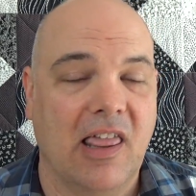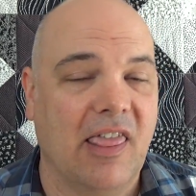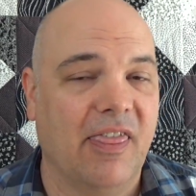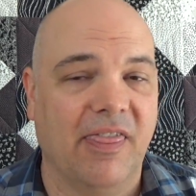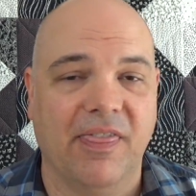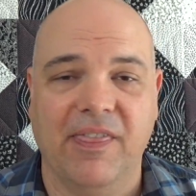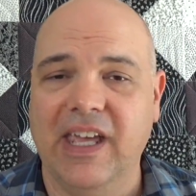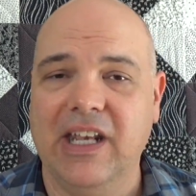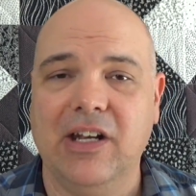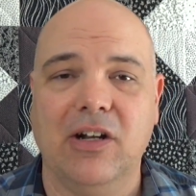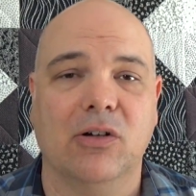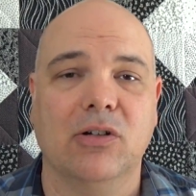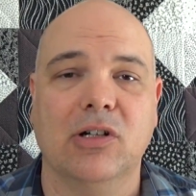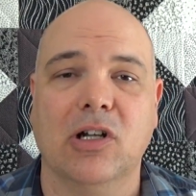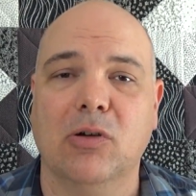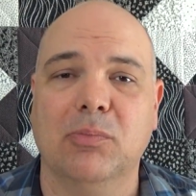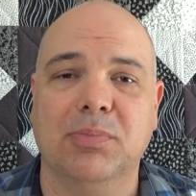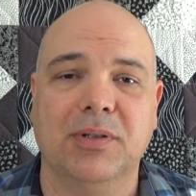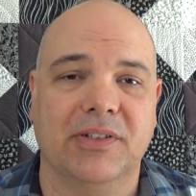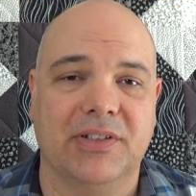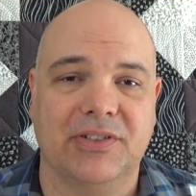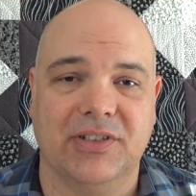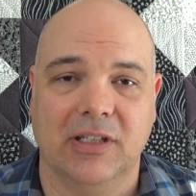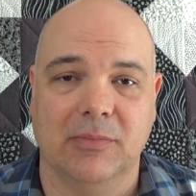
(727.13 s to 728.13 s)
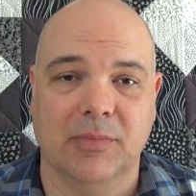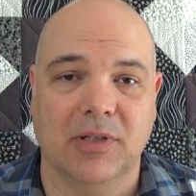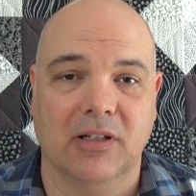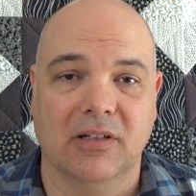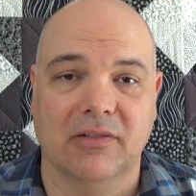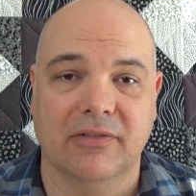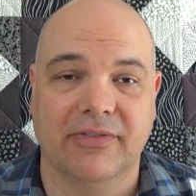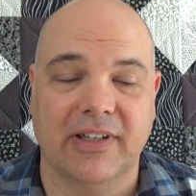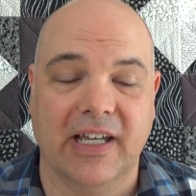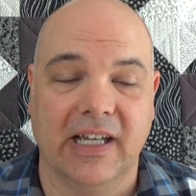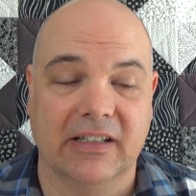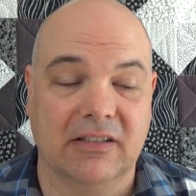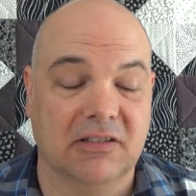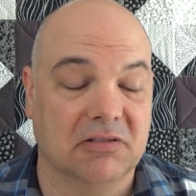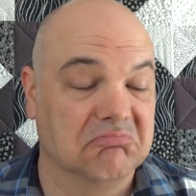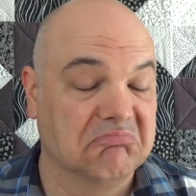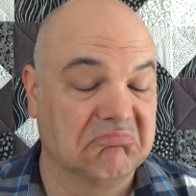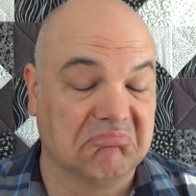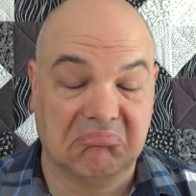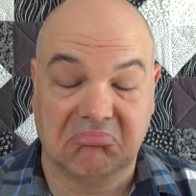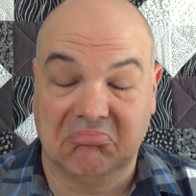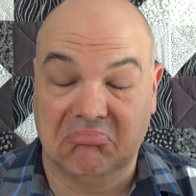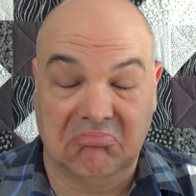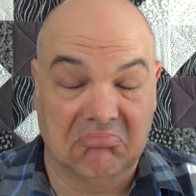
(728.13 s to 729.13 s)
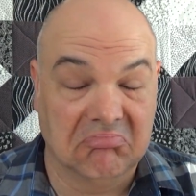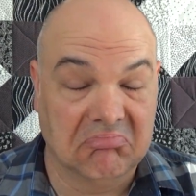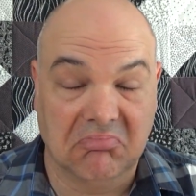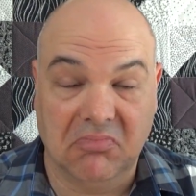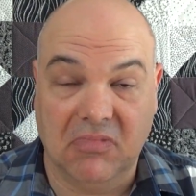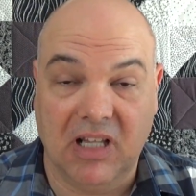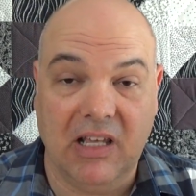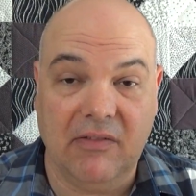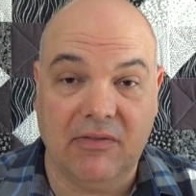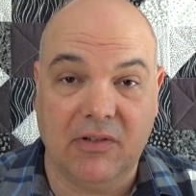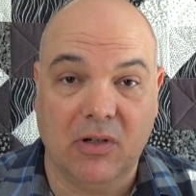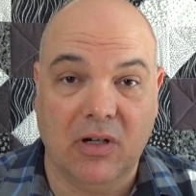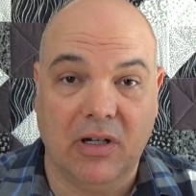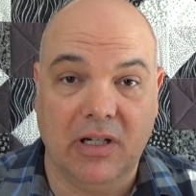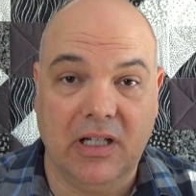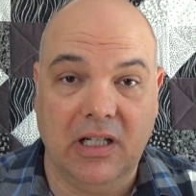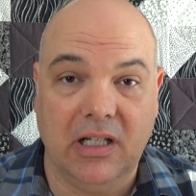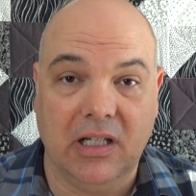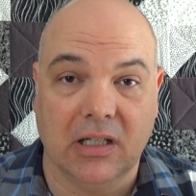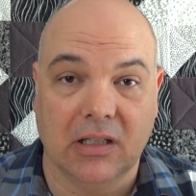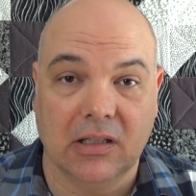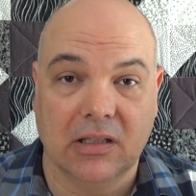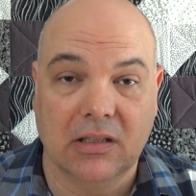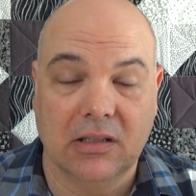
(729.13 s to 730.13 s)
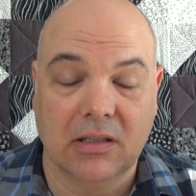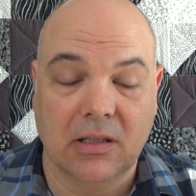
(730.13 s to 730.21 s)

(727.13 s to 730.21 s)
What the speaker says: They don't know placebo effect. They have no idea.